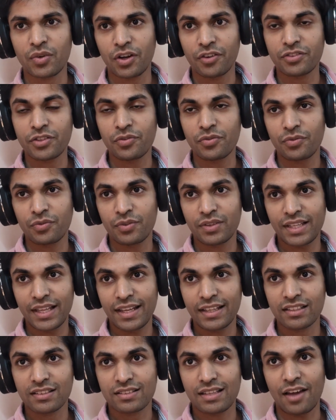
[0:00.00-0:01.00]
one of the
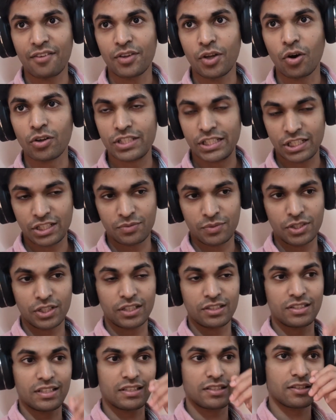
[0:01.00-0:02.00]
things that we ought to come to
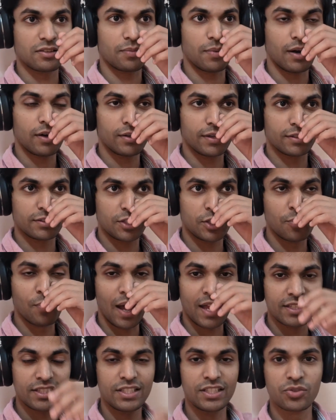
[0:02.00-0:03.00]
consensus about is
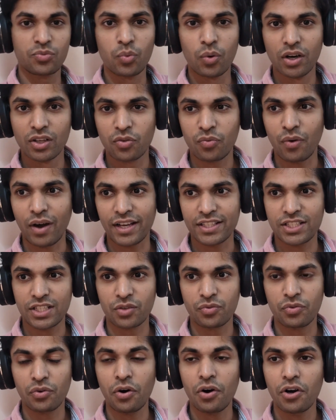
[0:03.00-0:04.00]
humanity is worth
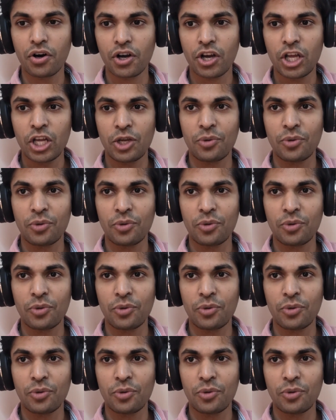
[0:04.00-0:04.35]
fighting for.